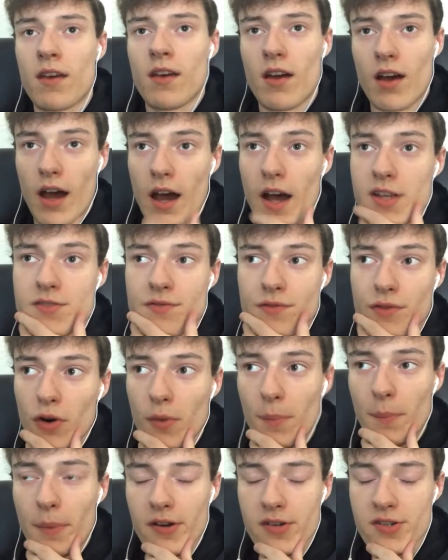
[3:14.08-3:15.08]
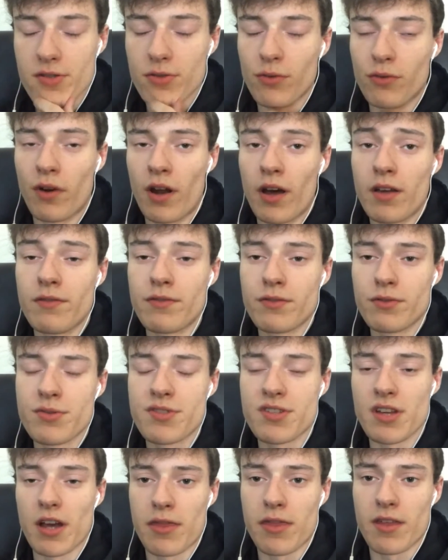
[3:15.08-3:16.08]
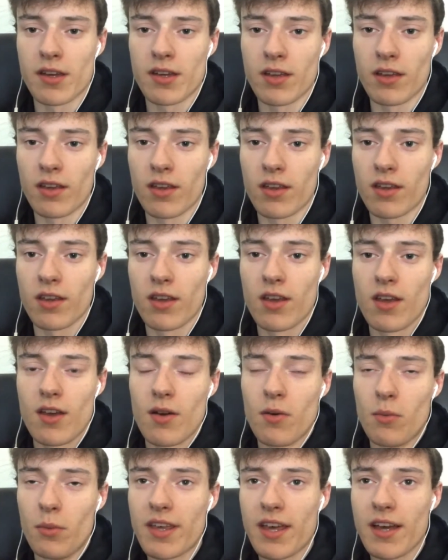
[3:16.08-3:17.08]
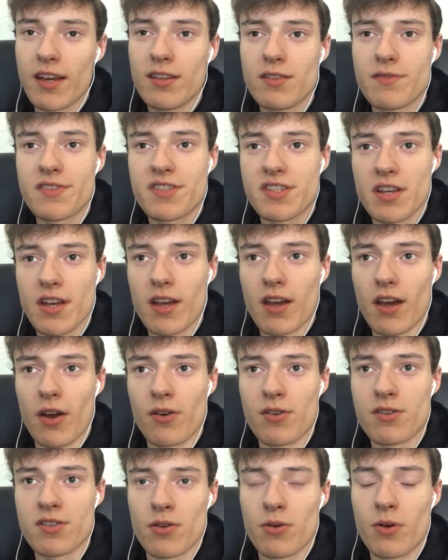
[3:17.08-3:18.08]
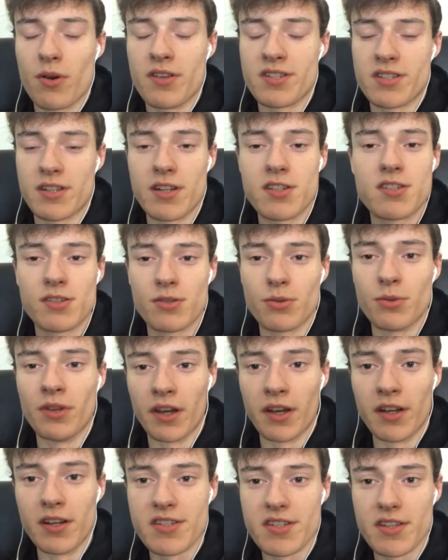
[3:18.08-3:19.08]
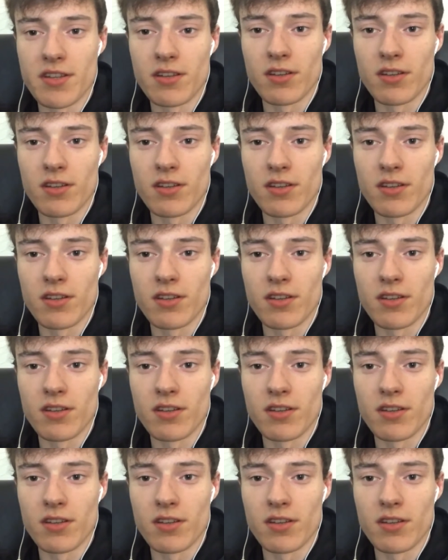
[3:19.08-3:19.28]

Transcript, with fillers: As for personal rivals, I think we kind of set ours out as Digital Dynasty.